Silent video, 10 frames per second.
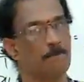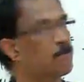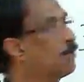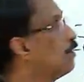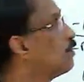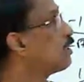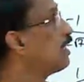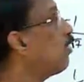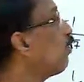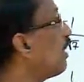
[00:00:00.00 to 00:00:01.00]
So now what
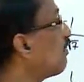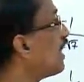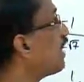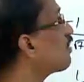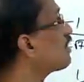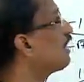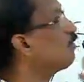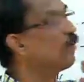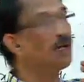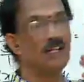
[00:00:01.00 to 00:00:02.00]
we have to see, what are
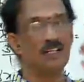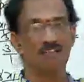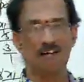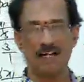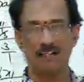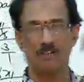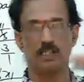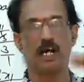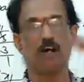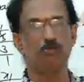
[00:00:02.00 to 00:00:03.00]
the values? So how
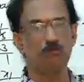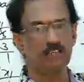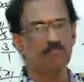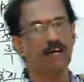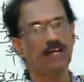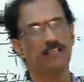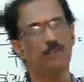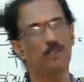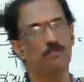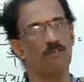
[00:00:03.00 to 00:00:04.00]
many values we
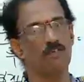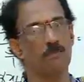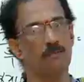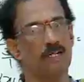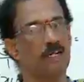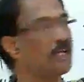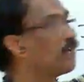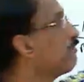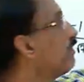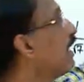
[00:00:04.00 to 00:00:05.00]
will be getting
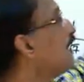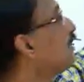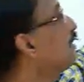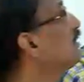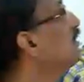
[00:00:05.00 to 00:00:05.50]
for this is